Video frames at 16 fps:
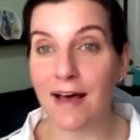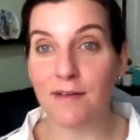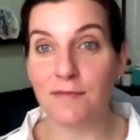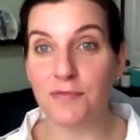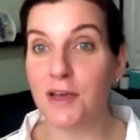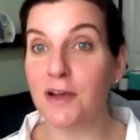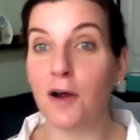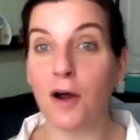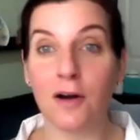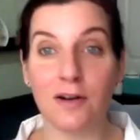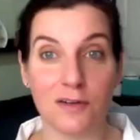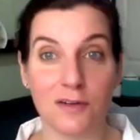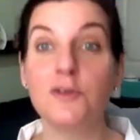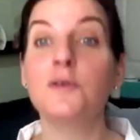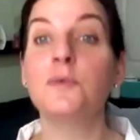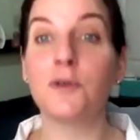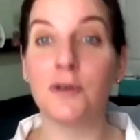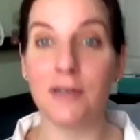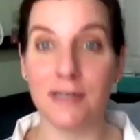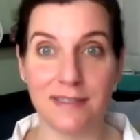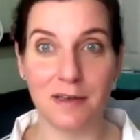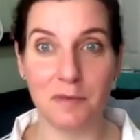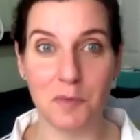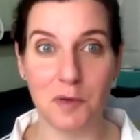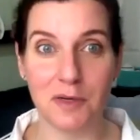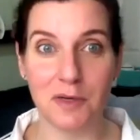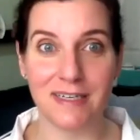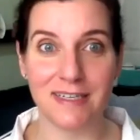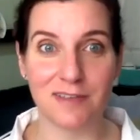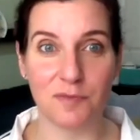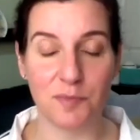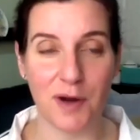there are numerous
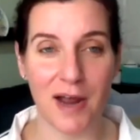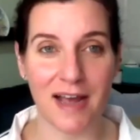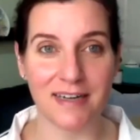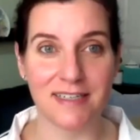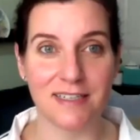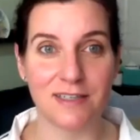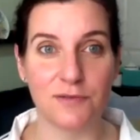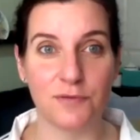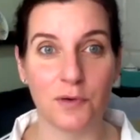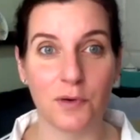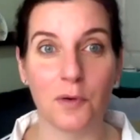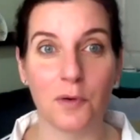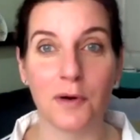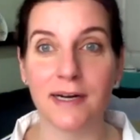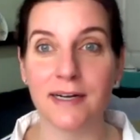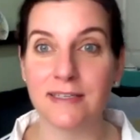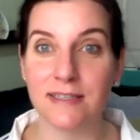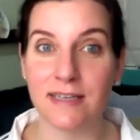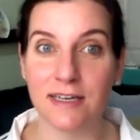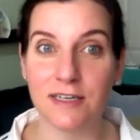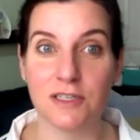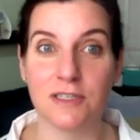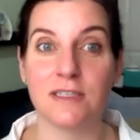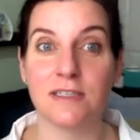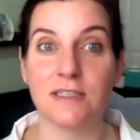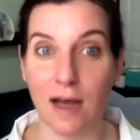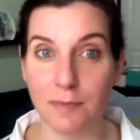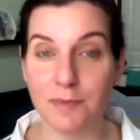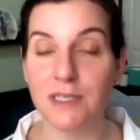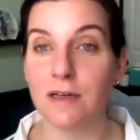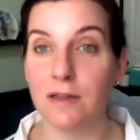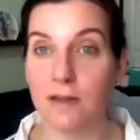communities of practice for organizations
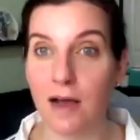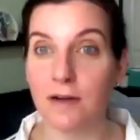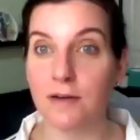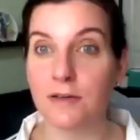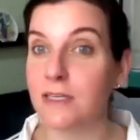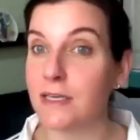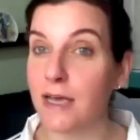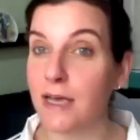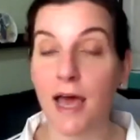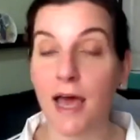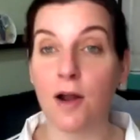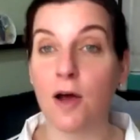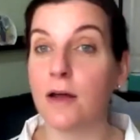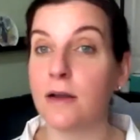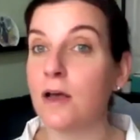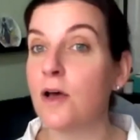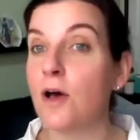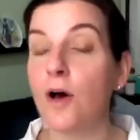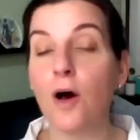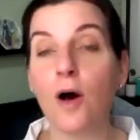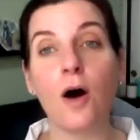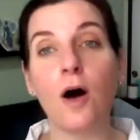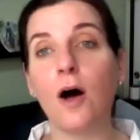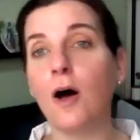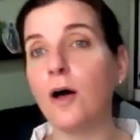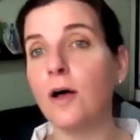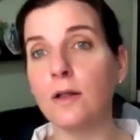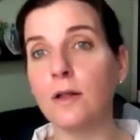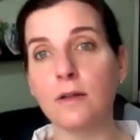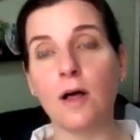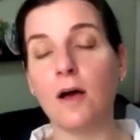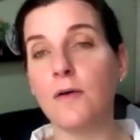adopting Holacracy, and on
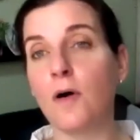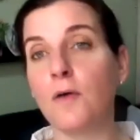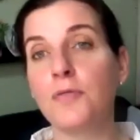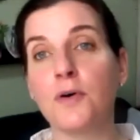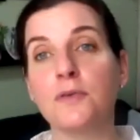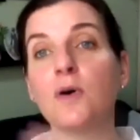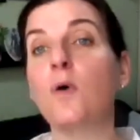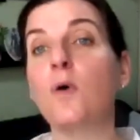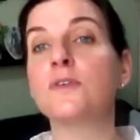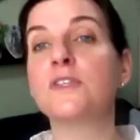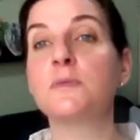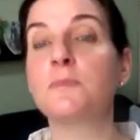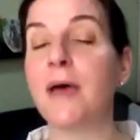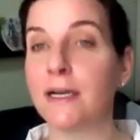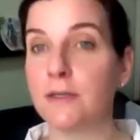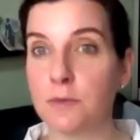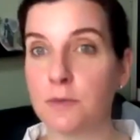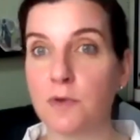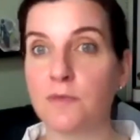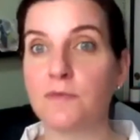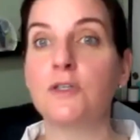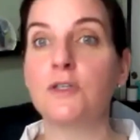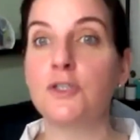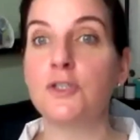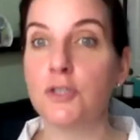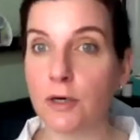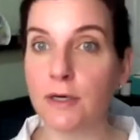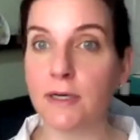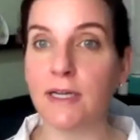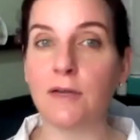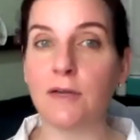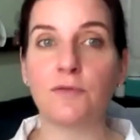the whole spectrum of the
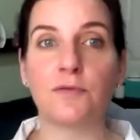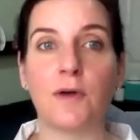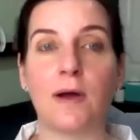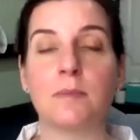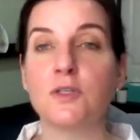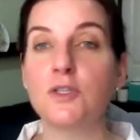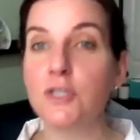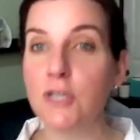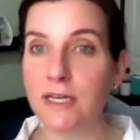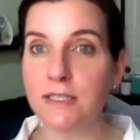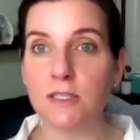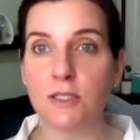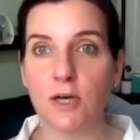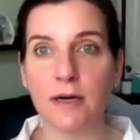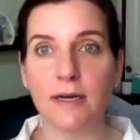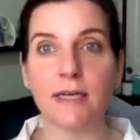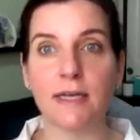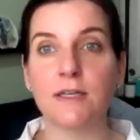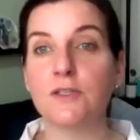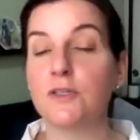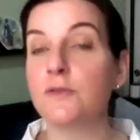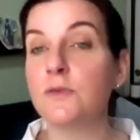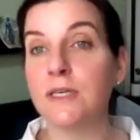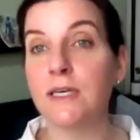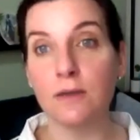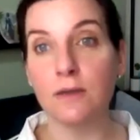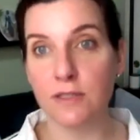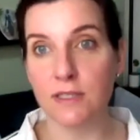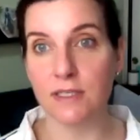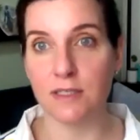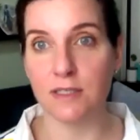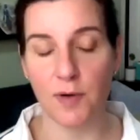journey from just starting to years
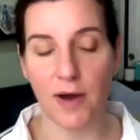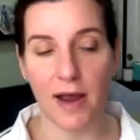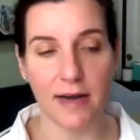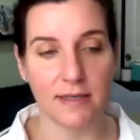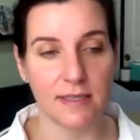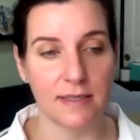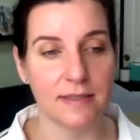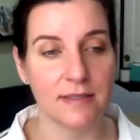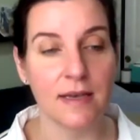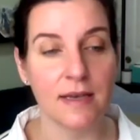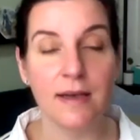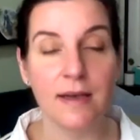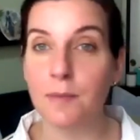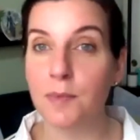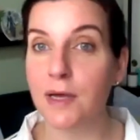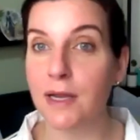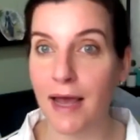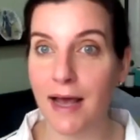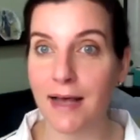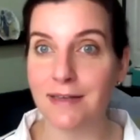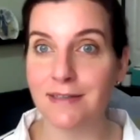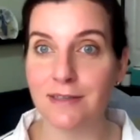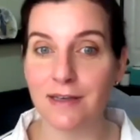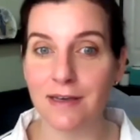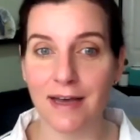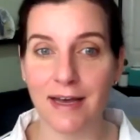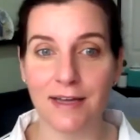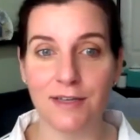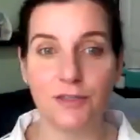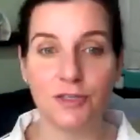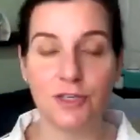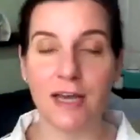into practice. I'm going to ask
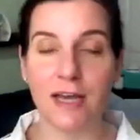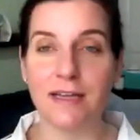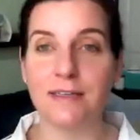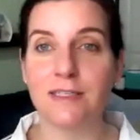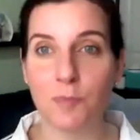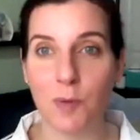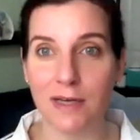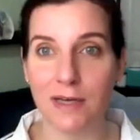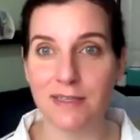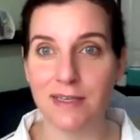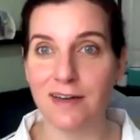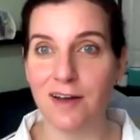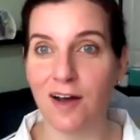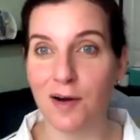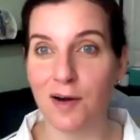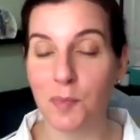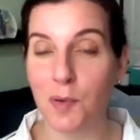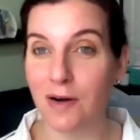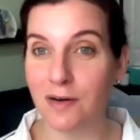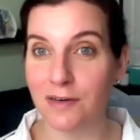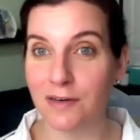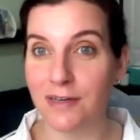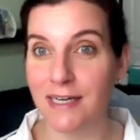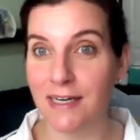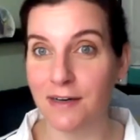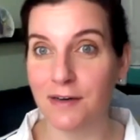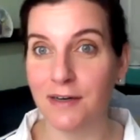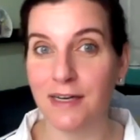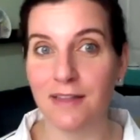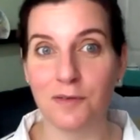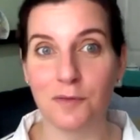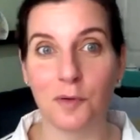Jen Sposett, our partner here
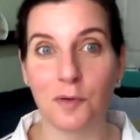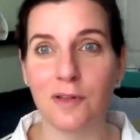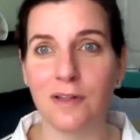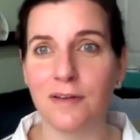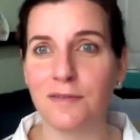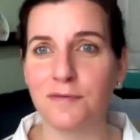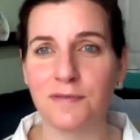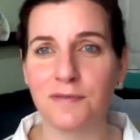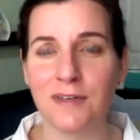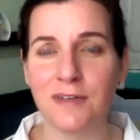in the role of